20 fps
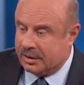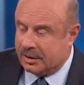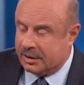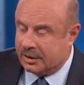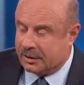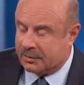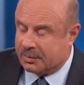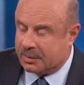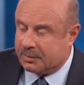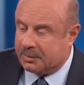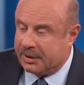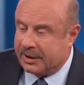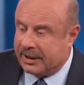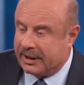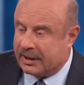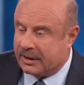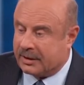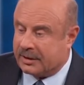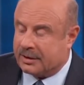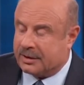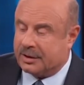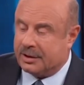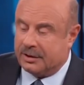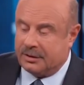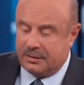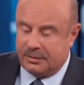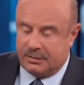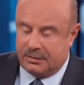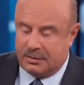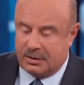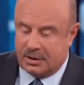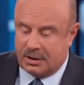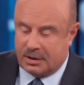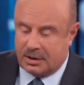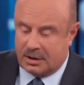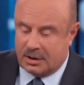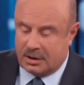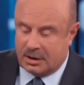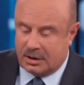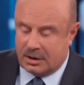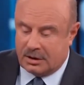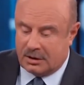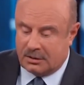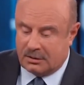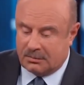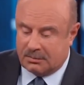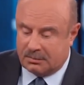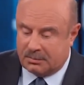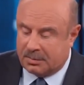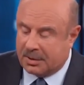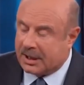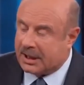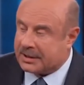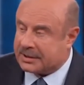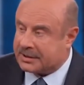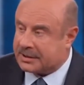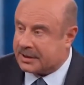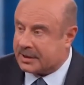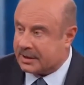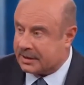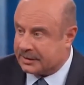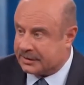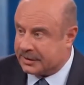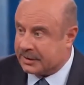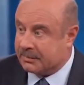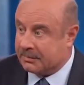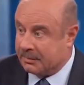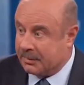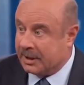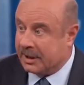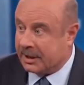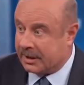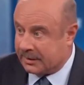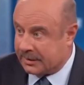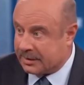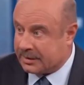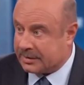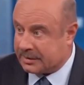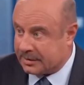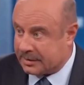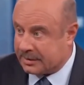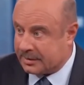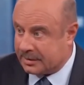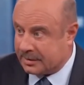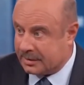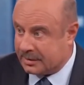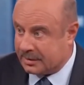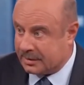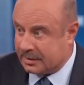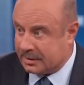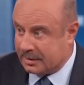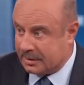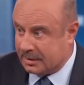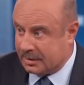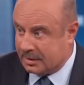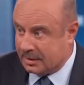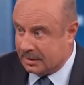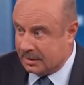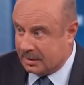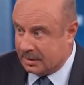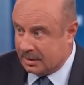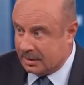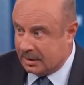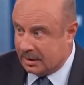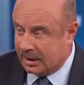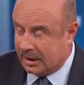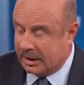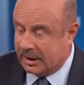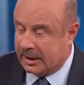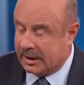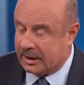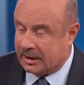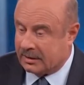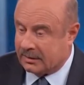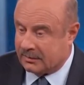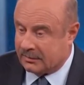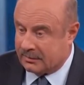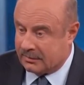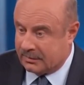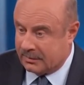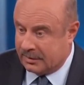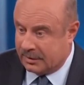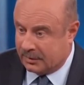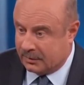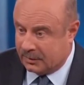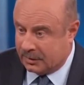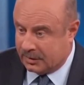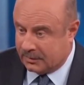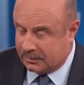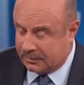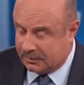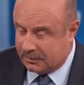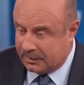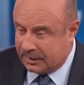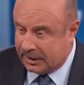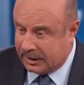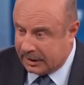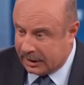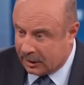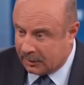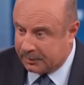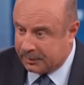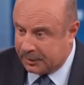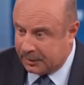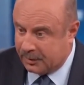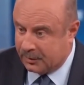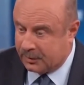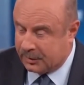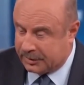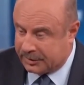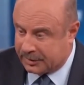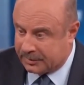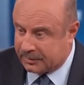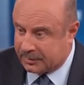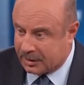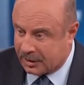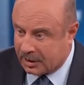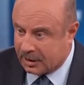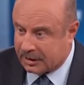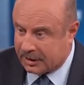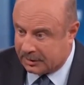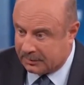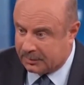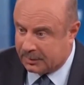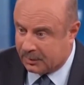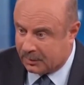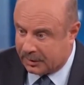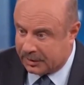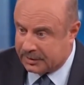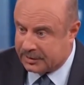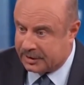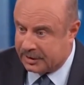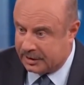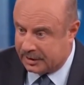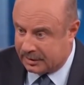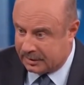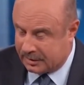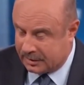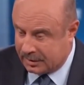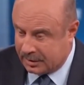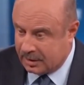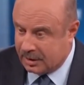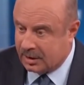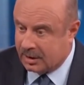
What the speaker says: you're prepared to bust some myths. Mm-hmm. And you know, we'll help you with some talking points here